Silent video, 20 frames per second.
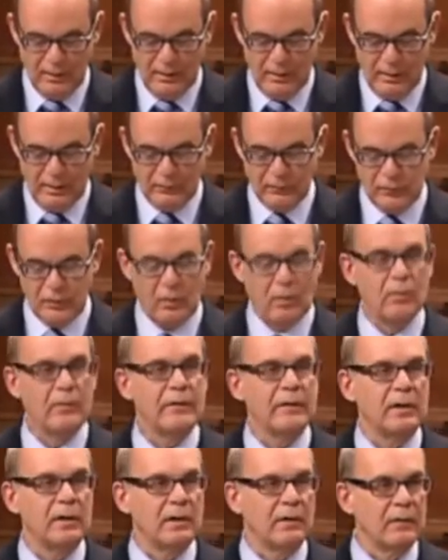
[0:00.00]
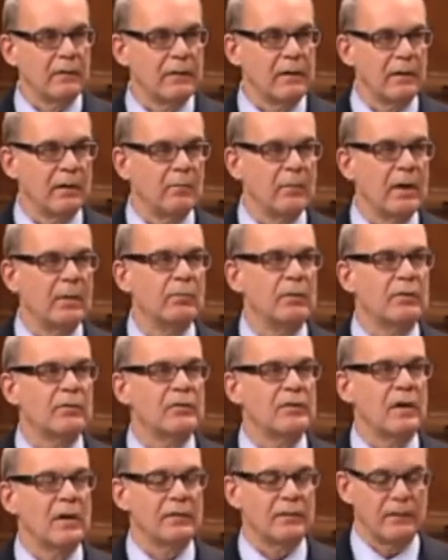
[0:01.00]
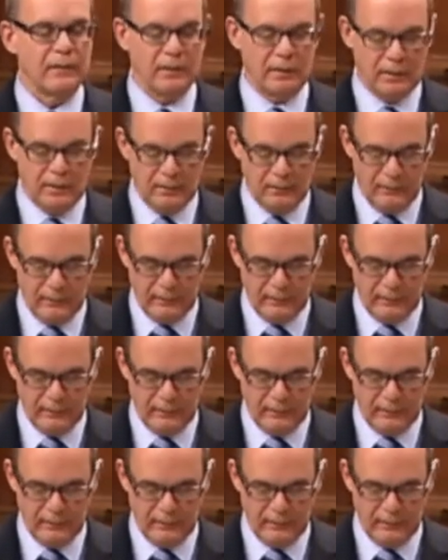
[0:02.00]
And so the amendments that the